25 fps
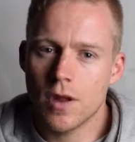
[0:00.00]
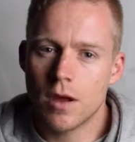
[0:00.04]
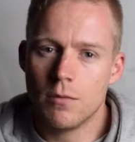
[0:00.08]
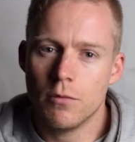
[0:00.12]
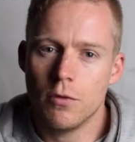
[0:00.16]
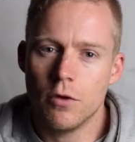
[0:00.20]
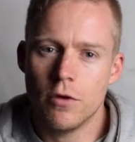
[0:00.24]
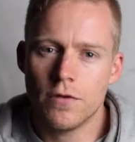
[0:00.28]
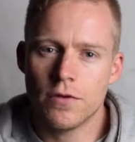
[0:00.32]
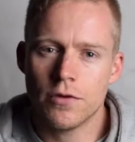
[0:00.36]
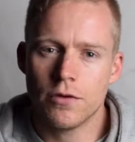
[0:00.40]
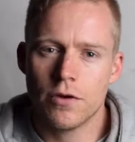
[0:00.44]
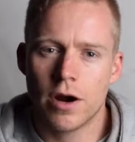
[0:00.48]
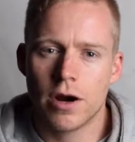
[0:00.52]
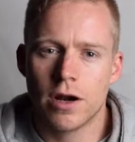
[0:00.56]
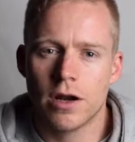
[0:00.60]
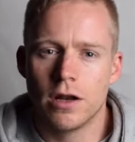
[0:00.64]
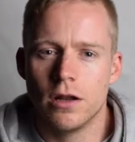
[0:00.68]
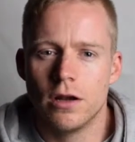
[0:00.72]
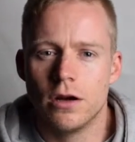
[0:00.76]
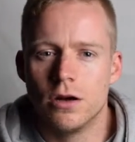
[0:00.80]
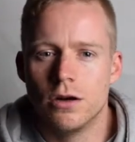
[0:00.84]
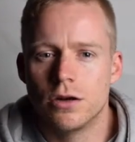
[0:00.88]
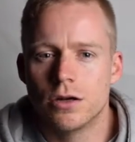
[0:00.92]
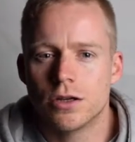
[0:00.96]
Moving right
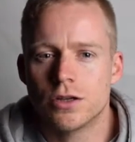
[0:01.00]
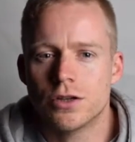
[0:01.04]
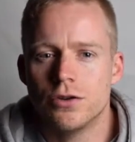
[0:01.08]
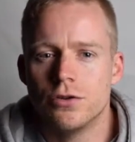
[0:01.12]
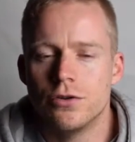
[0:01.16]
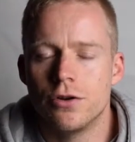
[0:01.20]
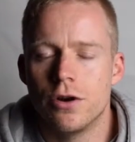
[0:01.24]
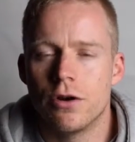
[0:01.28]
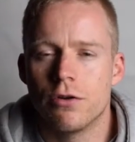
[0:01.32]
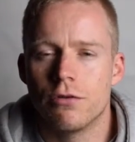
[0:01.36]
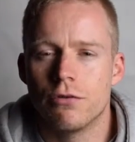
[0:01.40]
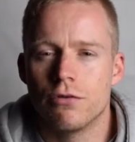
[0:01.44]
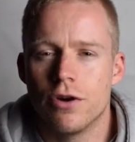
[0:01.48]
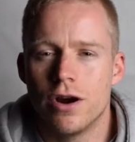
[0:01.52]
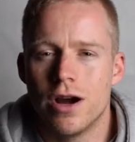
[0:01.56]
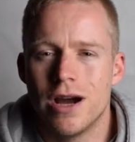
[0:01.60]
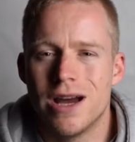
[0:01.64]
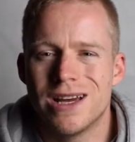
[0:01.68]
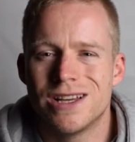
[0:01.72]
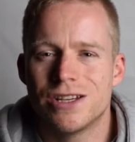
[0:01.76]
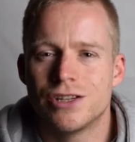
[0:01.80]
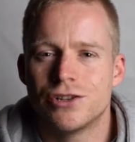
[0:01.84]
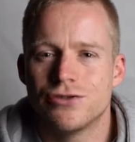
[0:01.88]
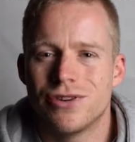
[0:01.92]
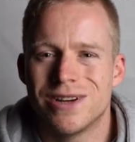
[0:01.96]
along to
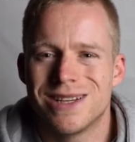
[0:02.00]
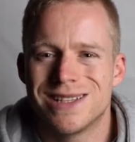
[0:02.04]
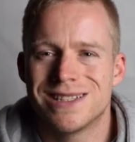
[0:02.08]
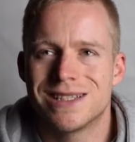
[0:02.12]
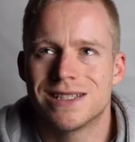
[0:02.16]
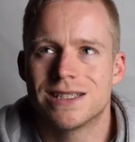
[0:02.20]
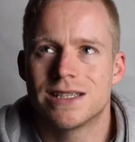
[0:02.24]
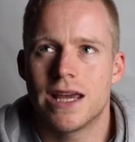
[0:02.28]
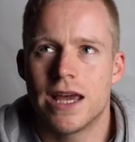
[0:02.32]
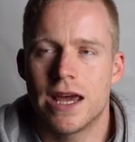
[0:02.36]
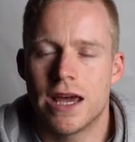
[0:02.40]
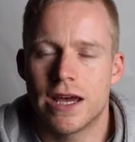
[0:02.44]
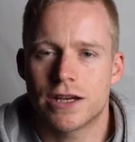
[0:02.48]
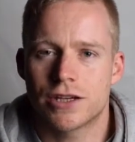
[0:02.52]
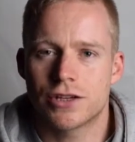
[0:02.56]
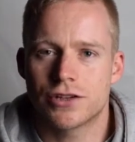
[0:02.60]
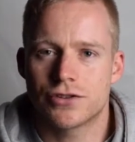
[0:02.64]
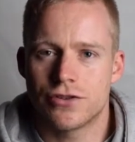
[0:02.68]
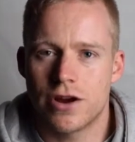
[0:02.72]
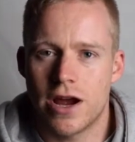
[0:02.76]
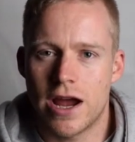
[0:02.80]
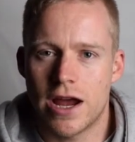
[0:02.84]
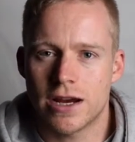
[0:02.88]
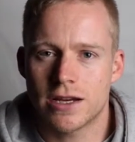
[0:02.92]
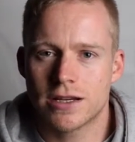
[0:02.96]
Araya Gerensis
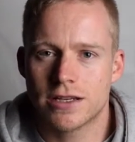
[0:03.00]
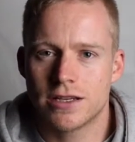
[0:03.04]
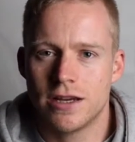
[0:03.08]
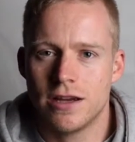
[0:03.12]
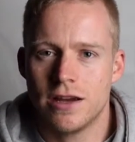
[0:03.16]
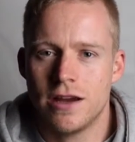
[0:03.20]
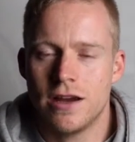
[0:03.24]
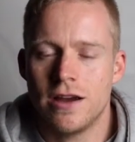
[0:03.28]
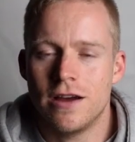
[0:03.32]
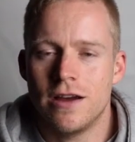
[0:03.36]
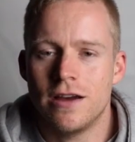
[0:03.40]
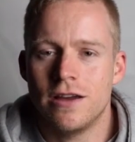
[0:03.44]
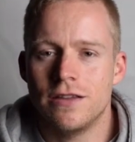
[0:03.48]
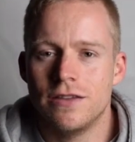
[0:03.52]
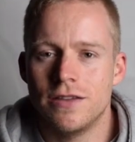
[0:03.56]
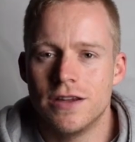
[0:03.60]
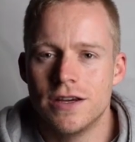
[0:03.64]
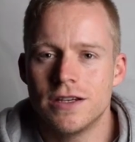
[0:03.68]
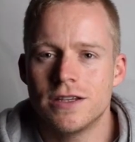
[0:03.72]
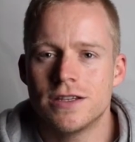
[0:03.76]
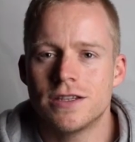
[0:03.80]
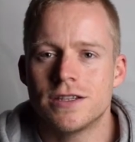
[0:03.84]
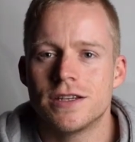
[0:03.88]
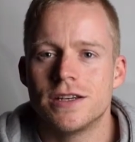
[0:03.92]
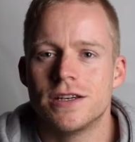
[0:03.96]
extract.
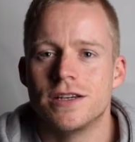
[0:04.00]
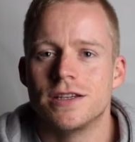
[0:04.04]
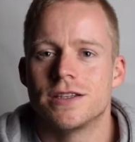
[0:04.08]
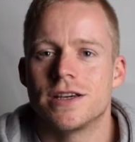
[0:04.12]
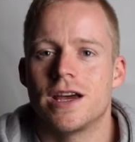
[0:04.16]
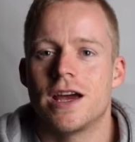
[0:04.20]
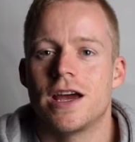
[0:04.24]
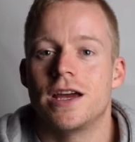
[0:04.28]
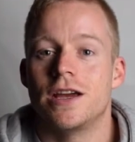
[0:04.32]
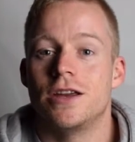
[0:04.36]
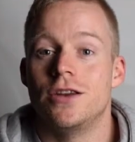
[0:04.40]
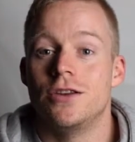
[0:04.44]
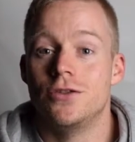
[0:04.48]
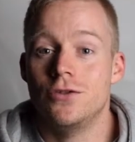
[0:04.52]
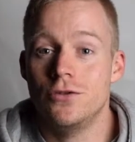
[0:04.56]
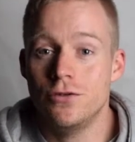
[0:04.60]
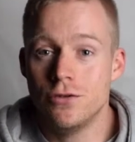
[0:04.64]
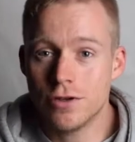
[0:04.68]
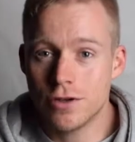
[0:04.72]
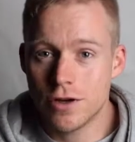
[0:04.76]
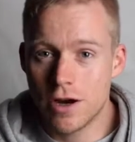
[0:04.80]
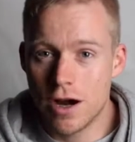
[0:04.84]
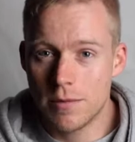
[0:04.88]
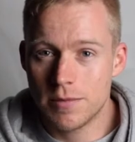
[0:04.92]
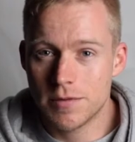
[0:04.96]
This is a
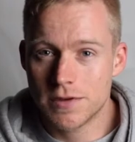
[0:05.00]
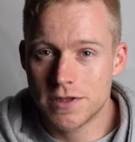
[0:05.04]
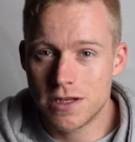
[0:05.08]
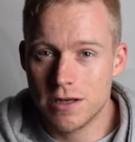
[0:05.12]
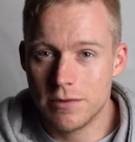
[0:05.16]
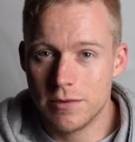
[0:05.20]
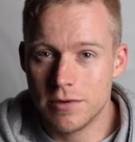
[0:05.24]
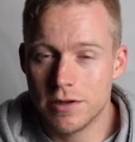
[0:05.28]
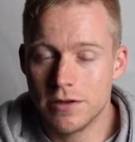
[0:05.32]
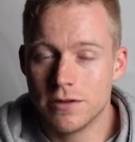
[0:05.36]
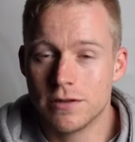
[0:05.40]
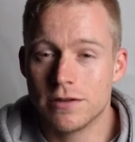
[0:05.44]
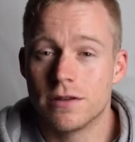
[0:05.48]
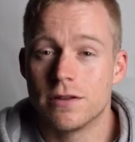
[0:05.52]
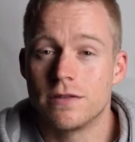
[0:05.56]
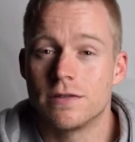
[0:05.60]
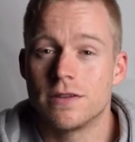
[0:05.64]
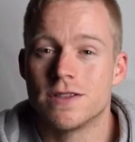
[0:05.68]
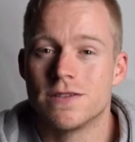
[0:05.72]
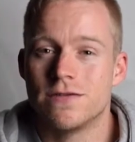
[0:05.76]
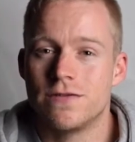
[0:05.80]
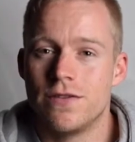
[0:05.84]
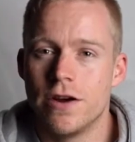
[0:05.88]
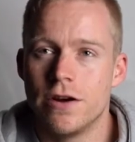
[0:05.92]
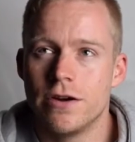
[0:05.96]
new type of stimulant
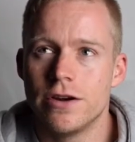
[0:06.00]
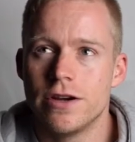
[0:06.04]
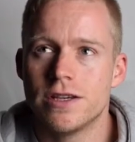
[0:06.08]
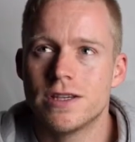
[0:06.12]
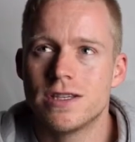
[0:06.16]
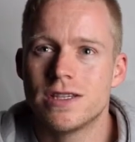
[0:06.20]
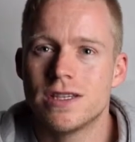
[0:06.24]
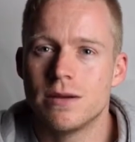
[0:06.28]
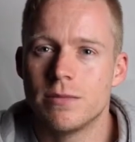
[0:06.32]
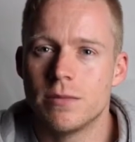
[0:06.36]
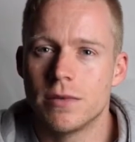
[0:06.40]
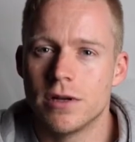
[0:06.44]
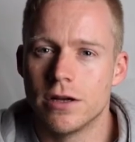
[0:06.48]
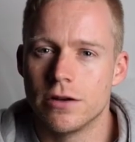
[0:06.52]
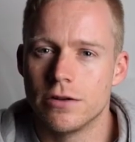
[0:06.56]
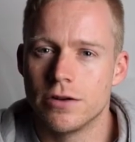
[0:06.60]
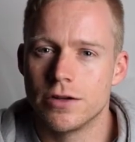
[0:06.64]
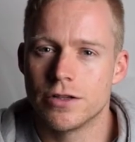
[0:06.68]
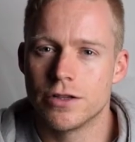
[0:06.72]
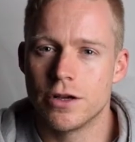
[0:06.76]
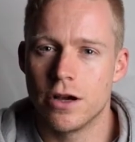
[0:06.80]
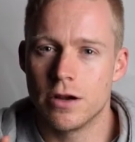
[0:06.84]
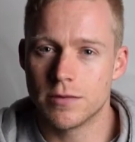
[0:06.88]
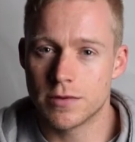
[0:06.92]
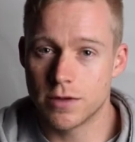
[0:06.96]
that's very similar
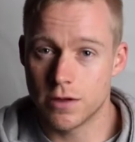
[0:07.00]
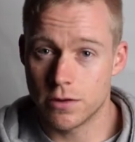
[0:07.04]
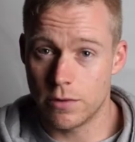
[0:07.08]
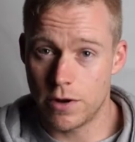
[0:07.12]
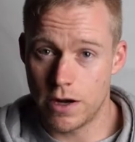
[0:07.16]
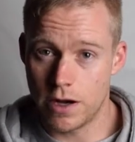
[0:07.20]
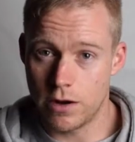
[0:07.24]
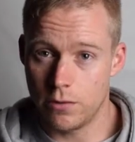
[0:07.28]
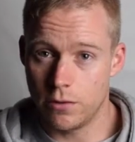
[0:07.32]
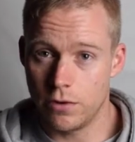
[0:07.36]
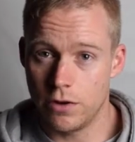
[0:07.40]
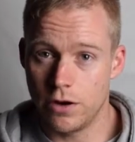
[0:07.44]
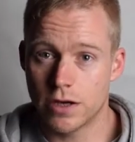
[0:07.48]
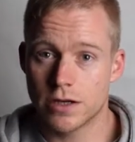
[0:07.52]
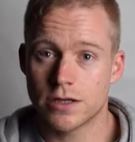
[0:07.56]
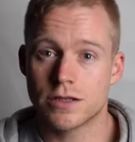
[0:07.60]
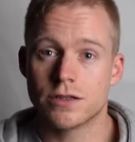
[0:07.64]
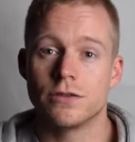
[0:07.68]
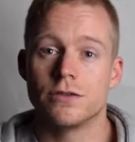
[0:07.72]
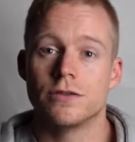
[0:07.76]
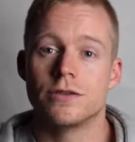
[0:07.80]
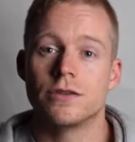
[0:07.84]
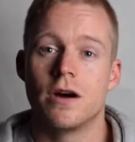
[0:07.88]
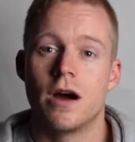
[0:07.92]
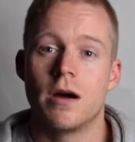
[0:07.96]
in terms of the way it works
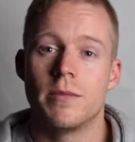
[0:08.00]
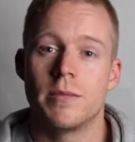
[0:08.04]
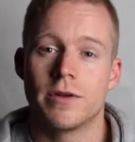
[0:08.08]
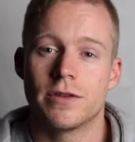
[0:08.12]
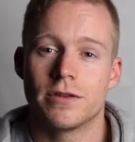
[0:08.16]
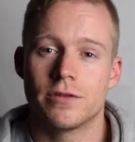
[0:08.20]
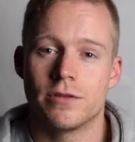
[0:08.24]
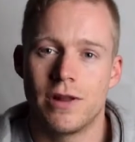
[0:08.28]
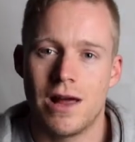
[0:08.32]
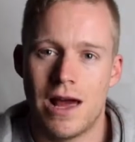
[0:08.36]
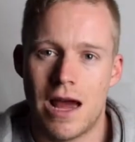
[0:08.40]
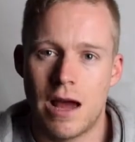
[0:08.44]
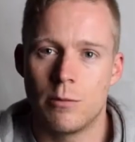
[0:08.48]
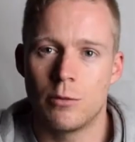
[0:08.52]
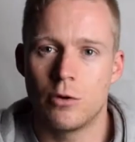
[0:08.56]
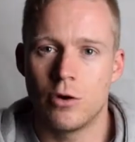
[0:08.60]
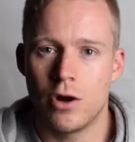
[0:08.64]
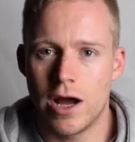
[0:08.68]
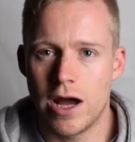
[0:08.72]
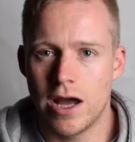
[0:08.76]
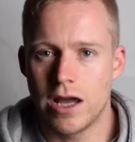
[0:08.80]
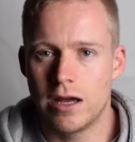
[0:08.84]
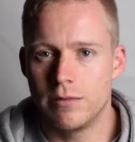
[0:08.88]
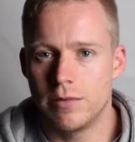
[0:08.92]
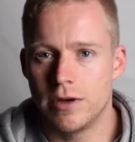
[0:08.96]
to
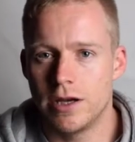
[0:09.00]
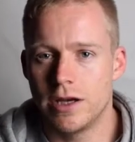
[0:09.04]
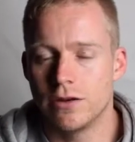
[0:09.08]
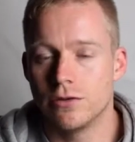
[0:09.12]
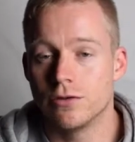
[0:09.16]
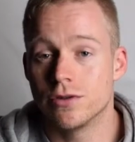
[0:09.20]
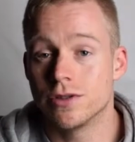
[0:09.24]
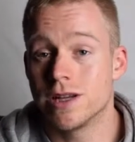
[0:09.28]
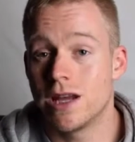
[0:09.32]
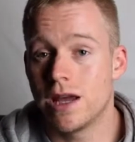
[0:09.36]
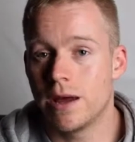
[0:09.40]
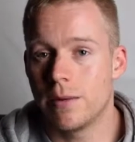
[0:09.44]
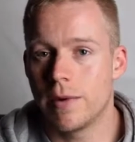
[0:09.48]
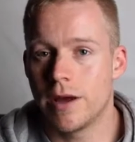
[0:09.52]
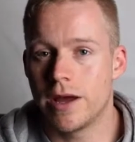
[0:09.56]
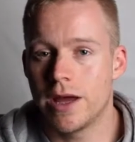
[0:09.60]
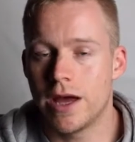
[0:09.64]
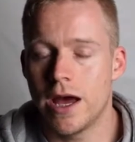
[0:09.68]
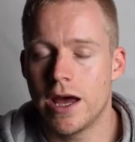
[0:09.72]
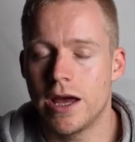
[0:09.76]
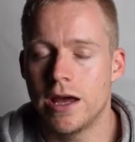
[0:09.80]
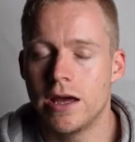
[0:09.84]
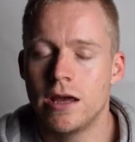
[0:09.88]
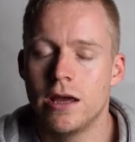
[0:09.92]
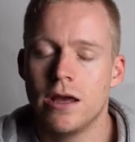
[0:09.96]
dimethylamine or
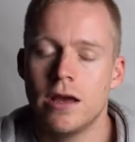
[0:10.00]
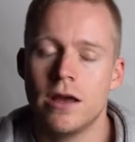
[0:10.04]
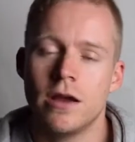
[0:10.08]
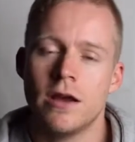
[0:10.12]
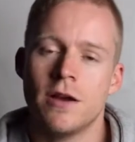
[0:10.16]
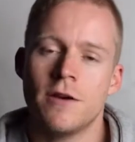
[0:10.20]
DMAA.